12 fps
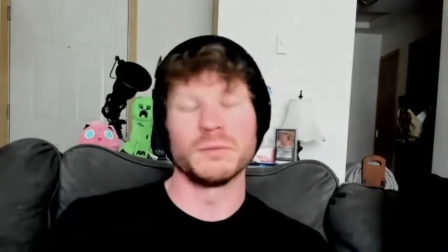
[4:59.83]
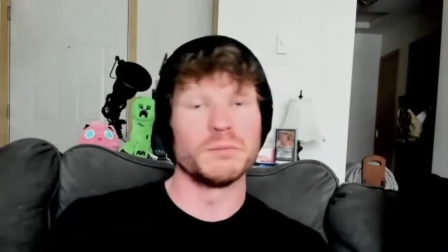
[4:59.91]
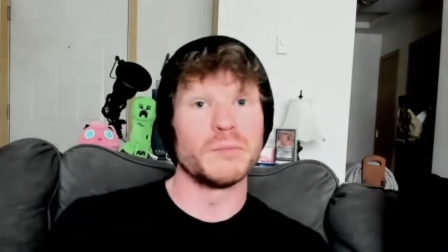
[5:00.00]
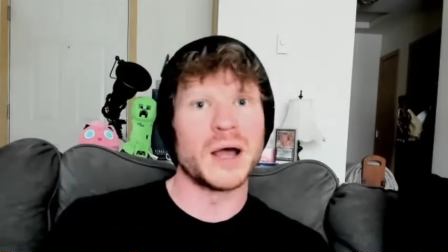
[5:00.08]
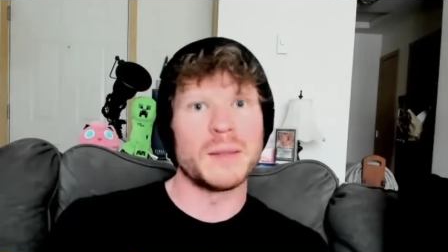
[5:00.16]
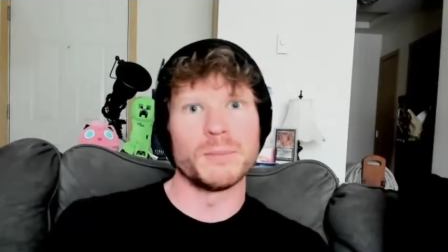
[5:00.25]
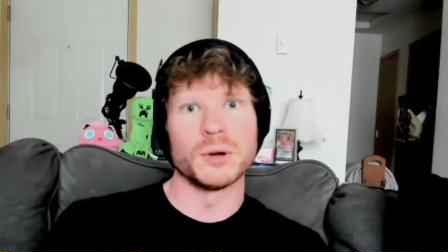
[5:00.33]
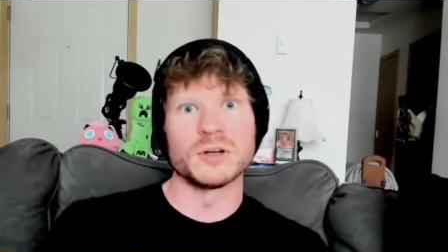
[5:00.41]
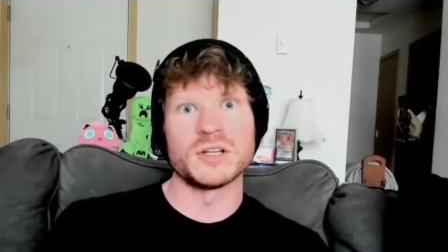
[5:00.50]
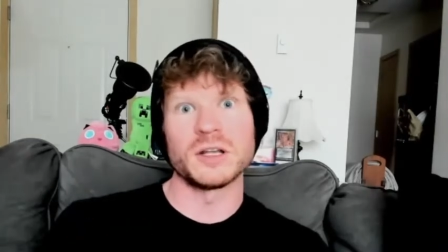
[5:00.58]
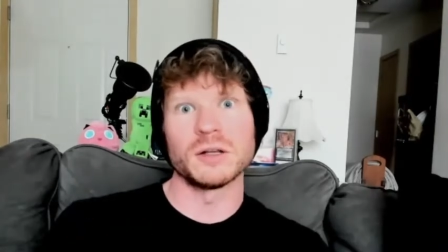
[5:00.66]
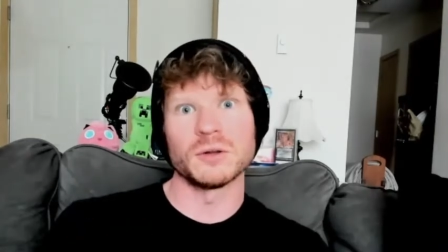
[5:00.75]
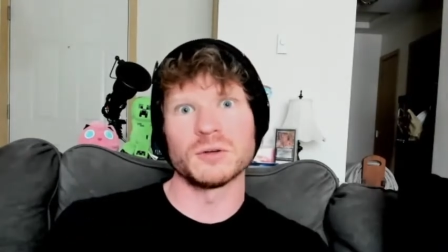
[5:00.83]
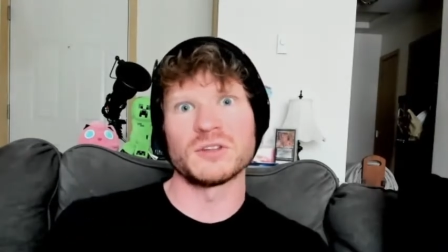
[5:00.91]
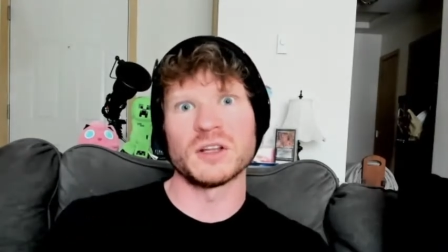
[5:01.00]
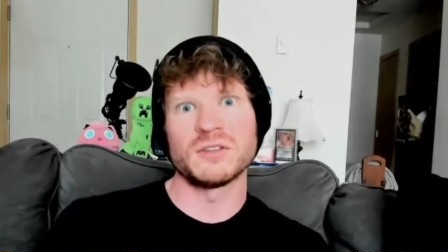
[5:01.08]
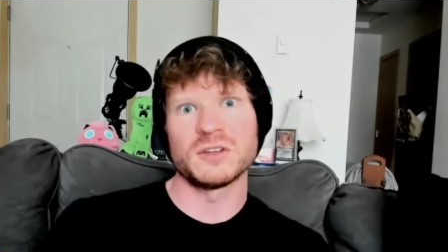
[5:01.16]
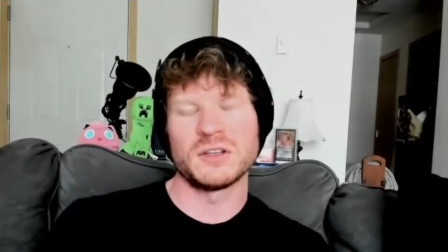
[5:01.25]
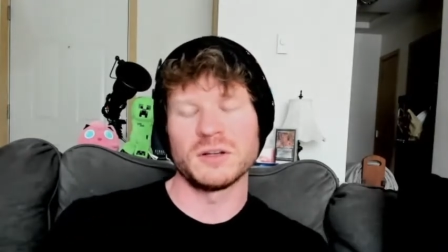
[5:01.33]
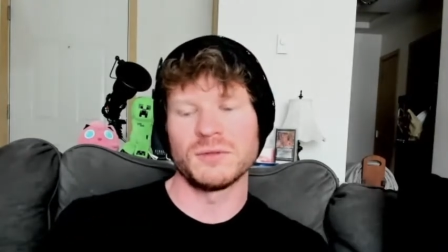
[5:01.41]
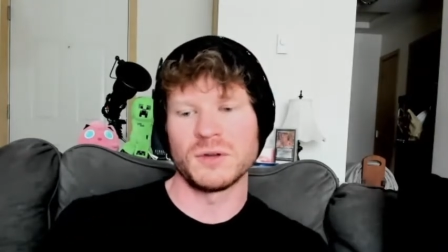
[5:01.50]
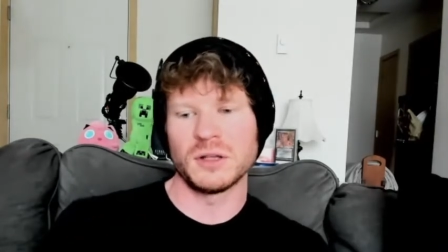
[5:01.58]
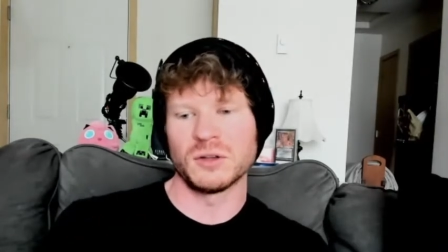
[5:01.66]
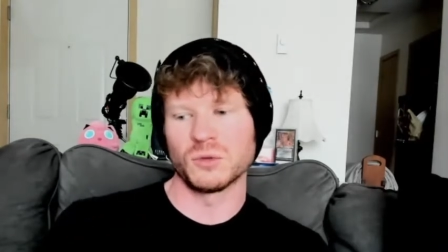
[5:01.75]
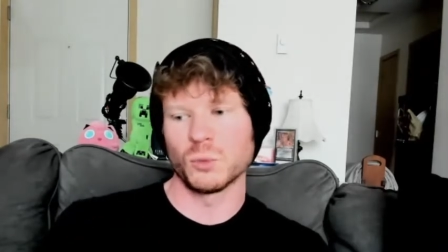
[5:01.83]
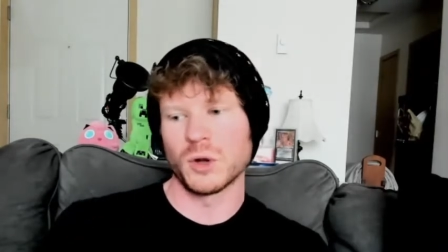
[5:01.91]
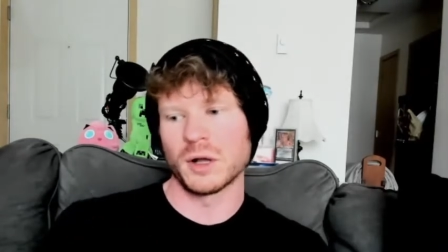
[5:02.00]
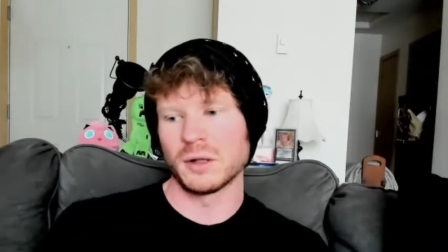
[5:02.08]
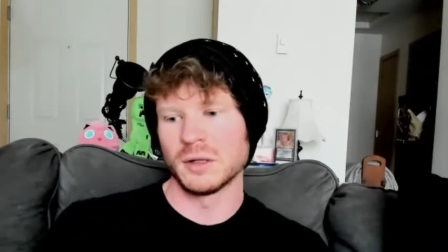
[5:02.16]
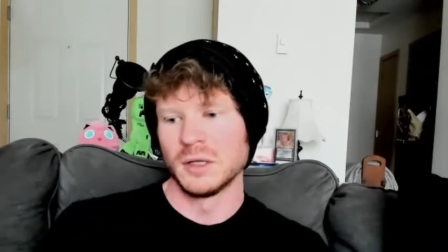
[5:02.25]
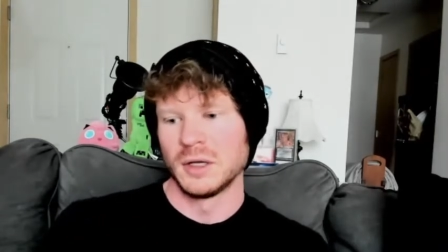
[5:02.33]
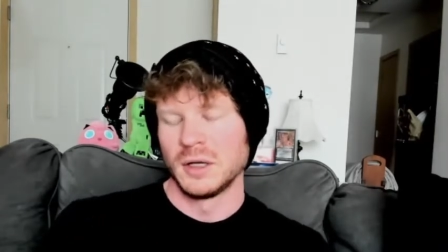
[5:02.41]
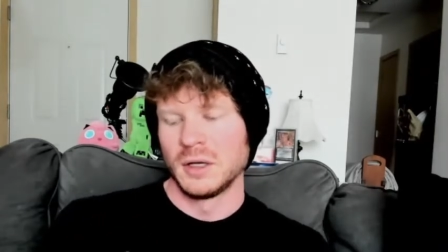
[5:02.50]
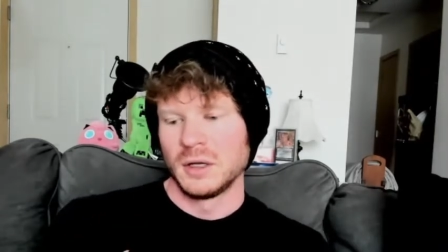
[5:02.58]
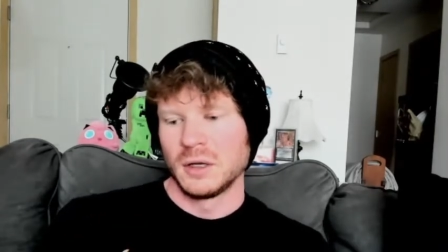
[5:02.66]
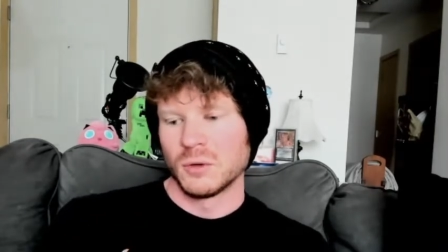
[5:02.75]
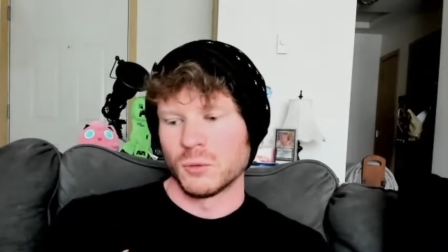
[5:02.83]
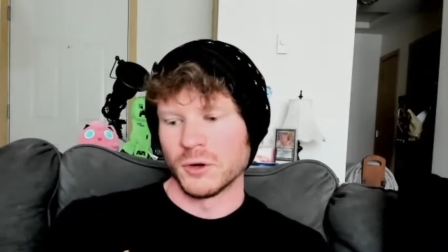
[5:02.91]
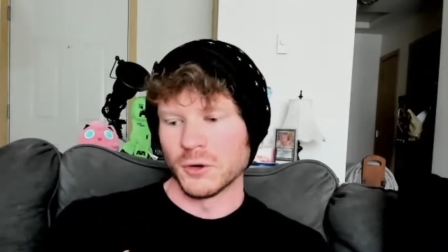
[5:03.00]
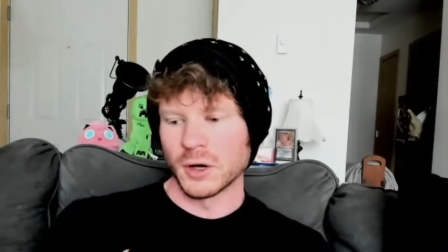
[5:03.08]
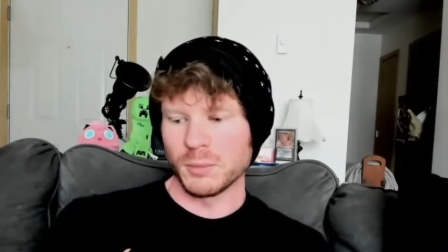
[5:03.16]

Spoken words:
my particular sensitivity as well. Wonder Egg